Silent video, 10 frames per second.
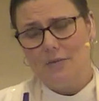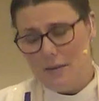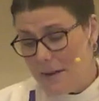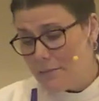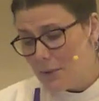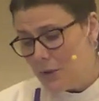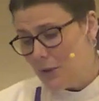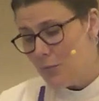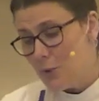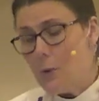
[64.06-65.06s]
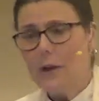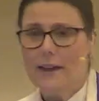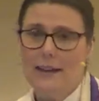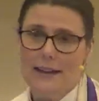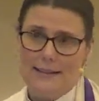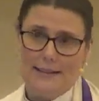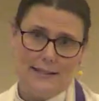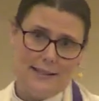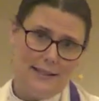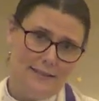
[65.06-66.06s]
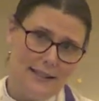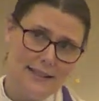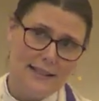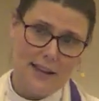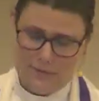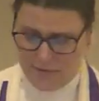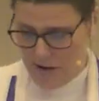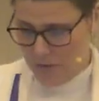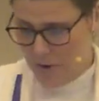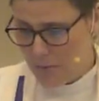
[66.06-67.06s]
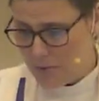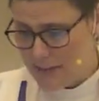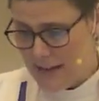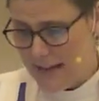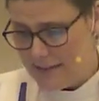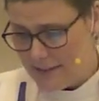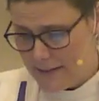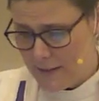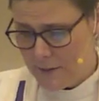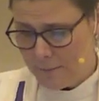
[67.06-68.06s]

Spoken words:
remember the brokenness that slavery represents.